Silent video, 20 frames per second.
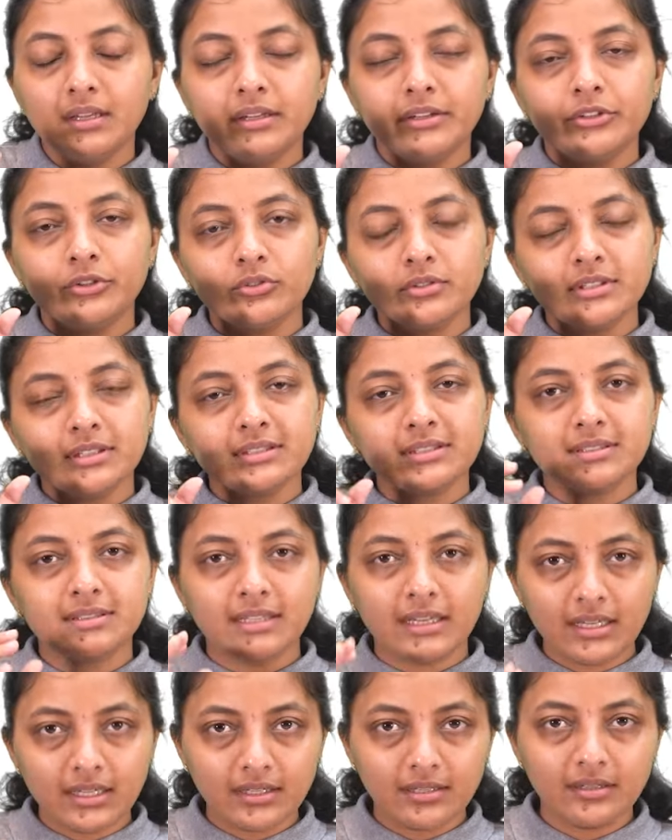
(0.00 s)
you just
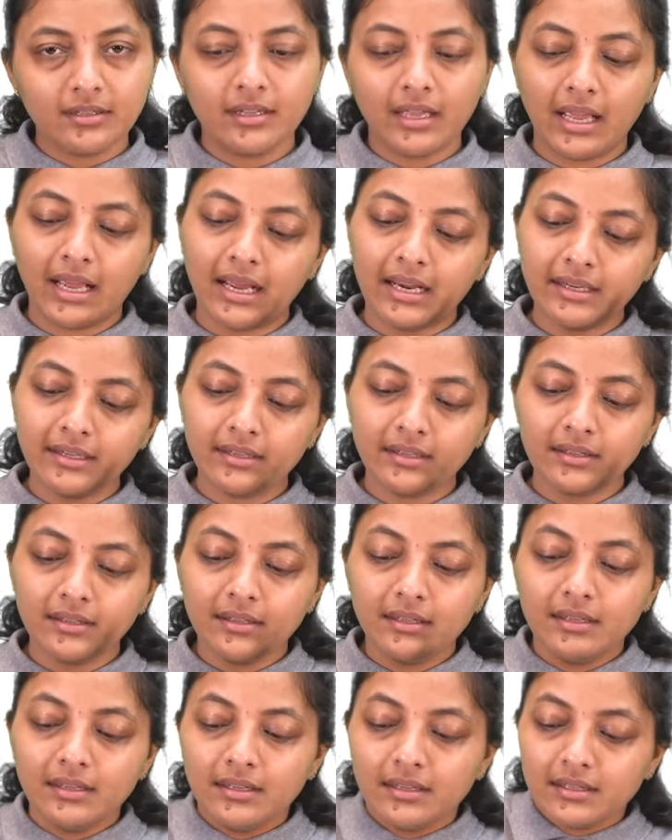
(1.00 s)
sit and
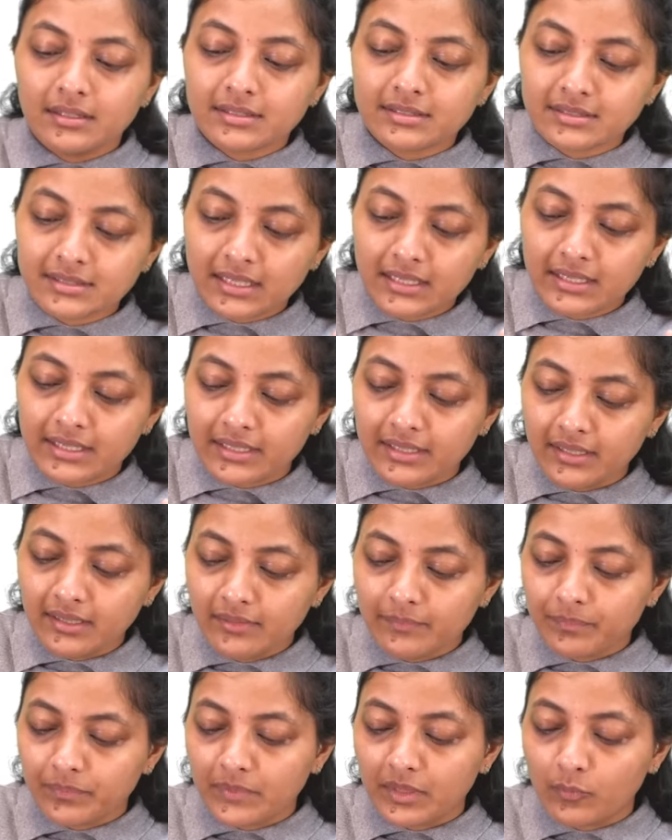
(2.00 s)

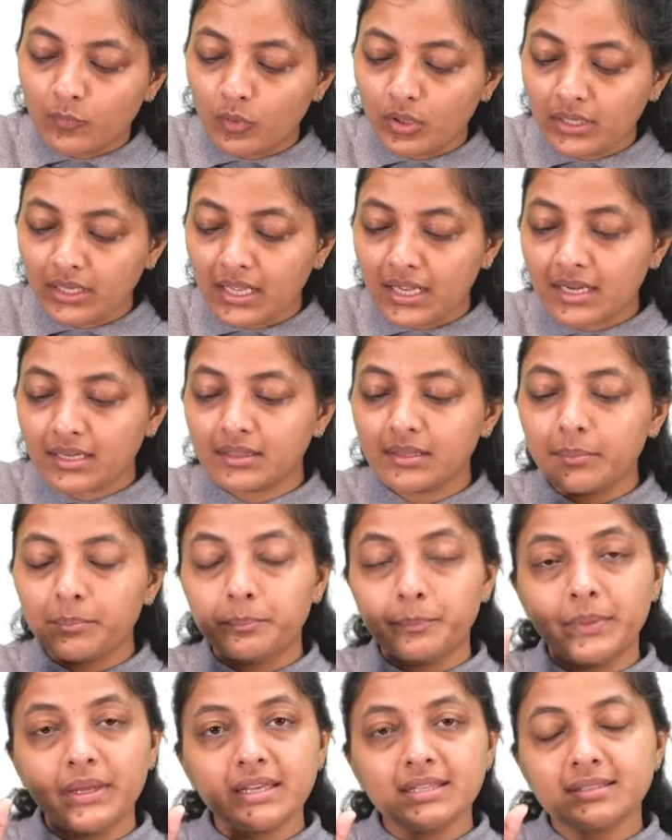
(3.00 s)
study what are the
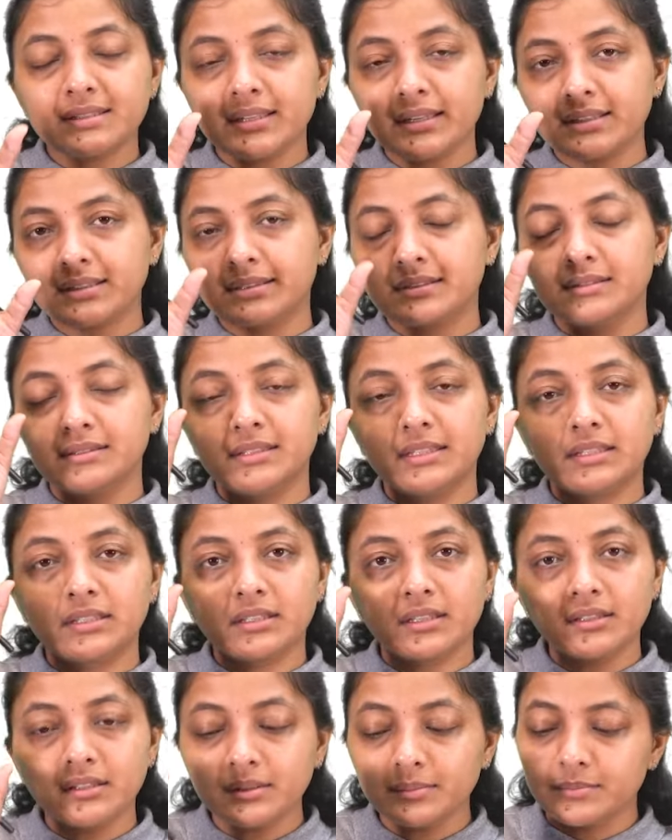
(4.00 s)
basics, the
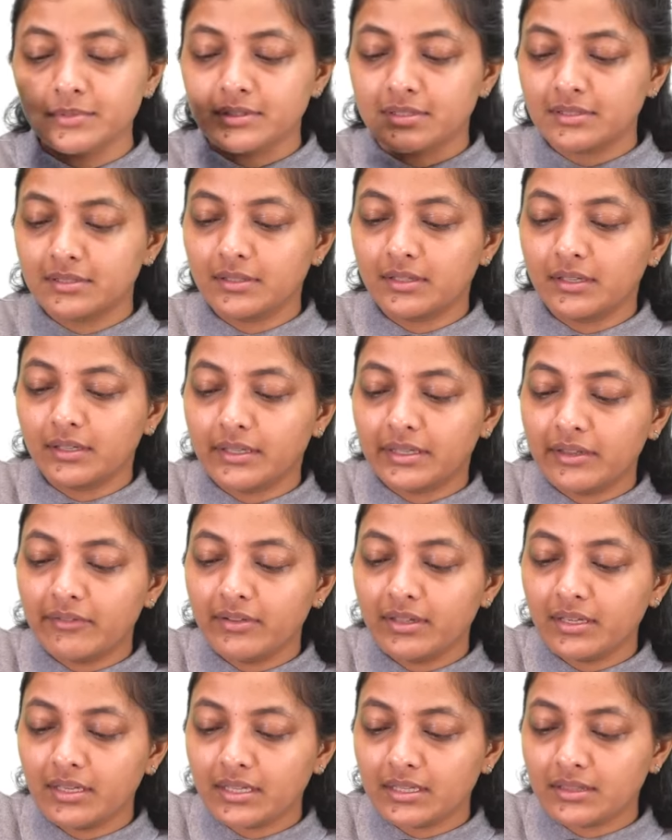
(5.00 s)
terms
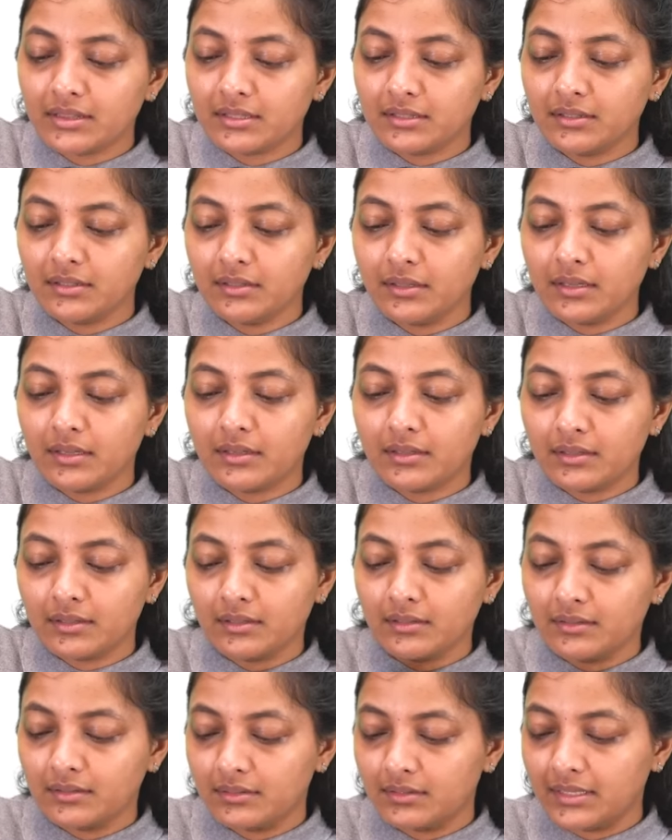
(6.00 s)
given in the,
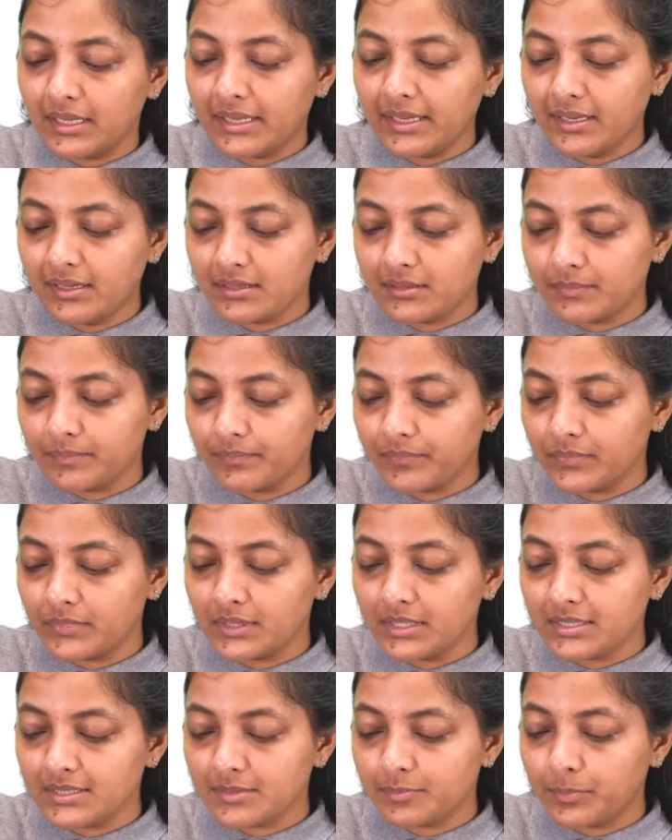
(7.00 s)
like
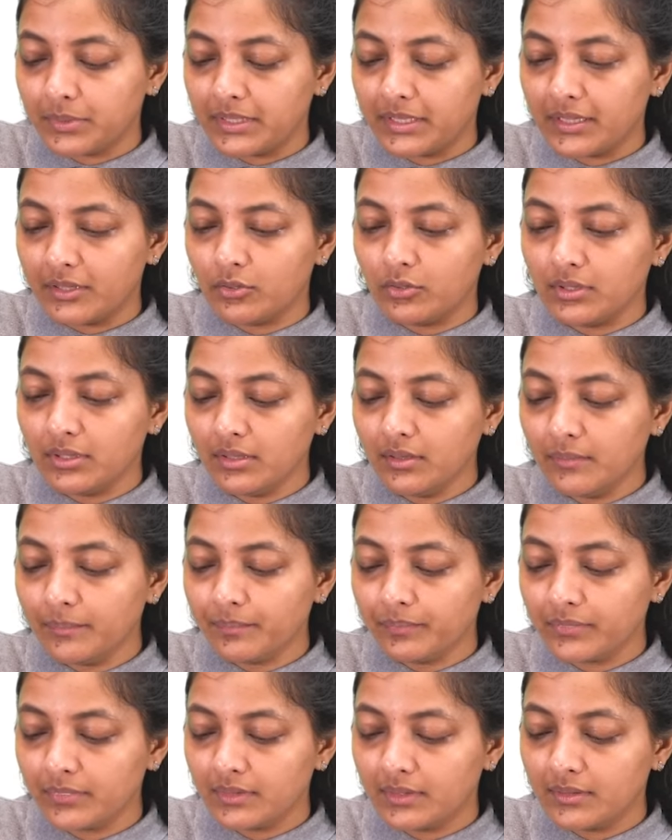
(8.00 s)
this particular
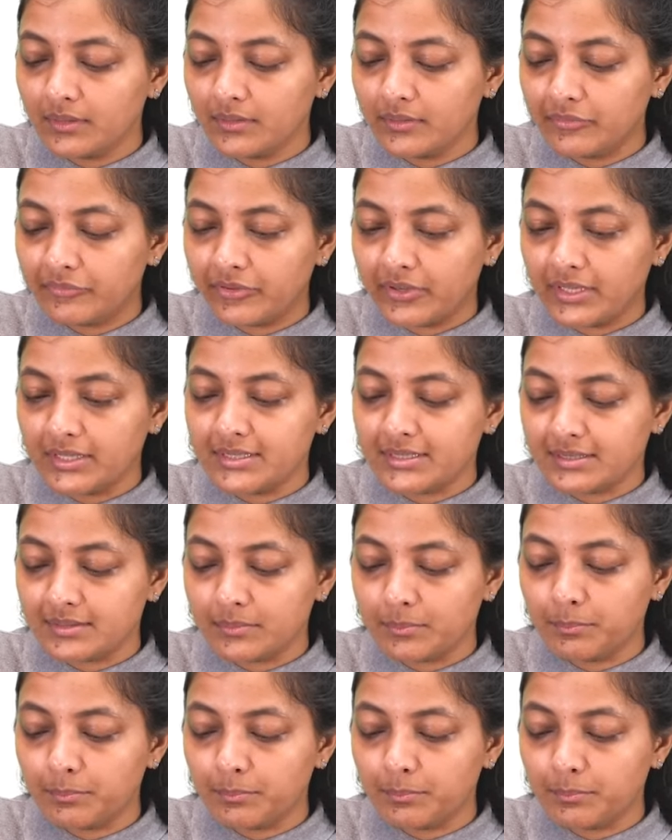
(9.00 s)
phrase,